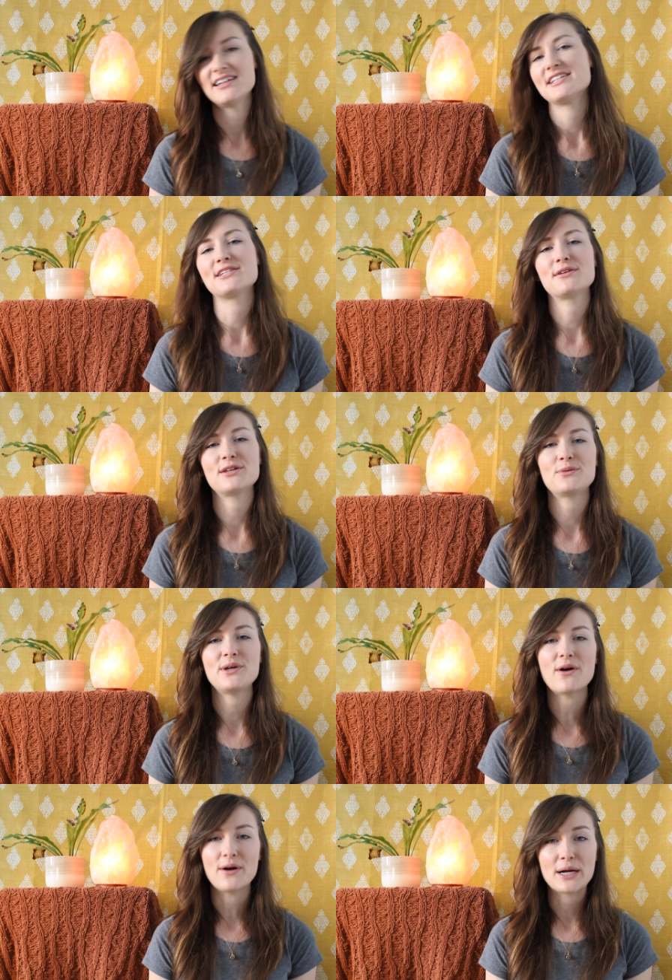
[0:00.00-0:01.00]
so that
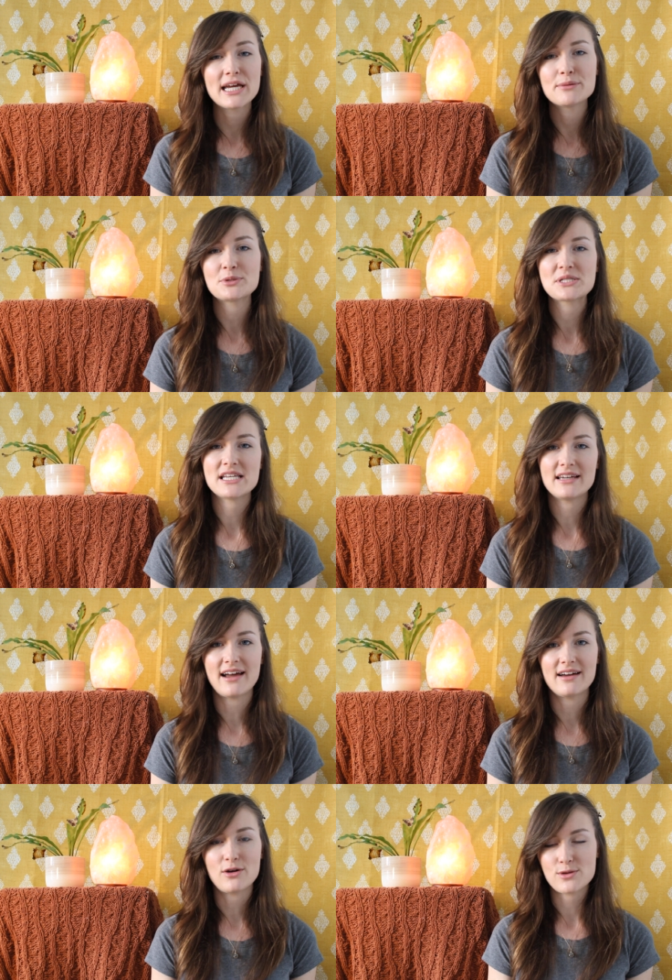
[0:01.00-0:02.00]
we are able to
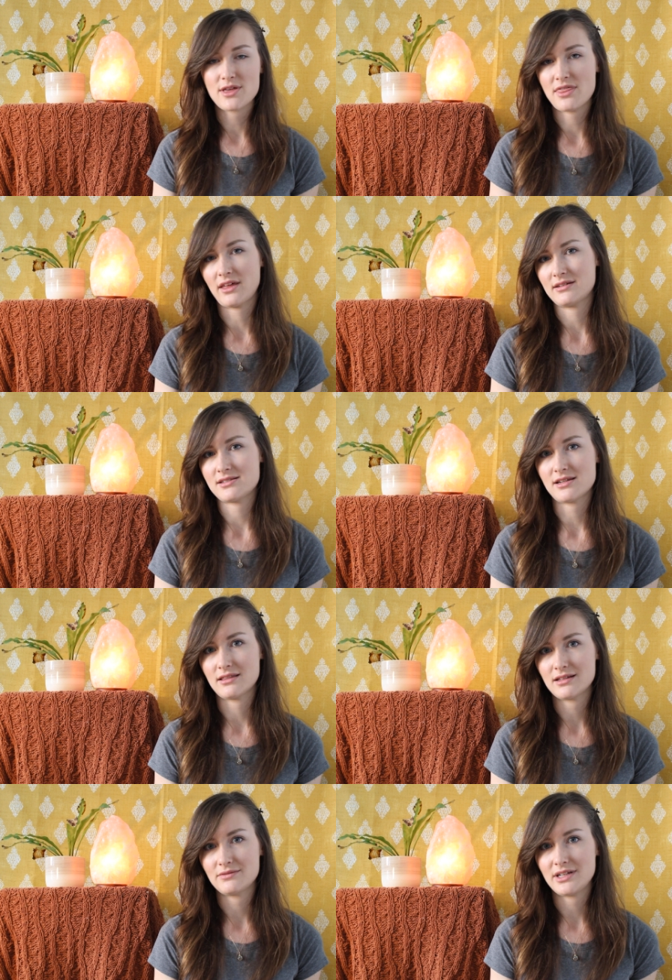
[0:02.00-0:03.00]
get all the things
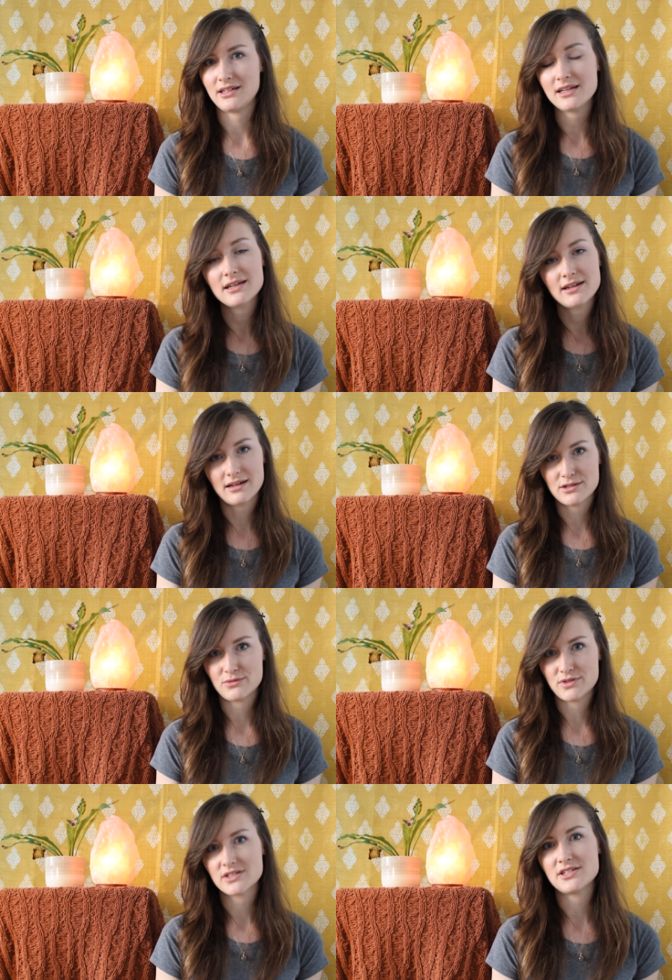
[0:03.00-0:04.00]
done that we need and
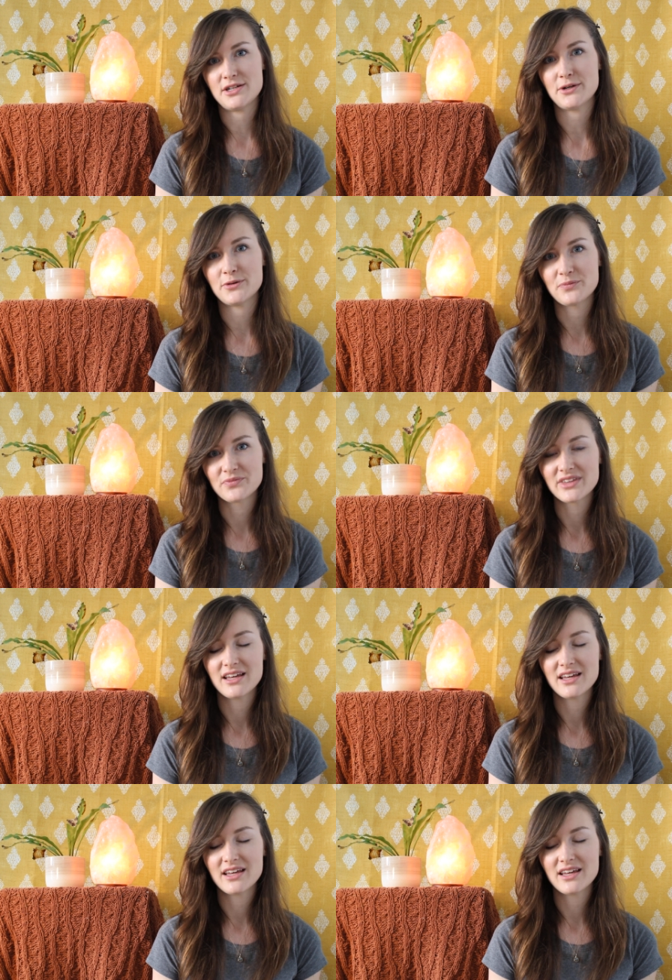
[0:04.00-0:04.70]
want to.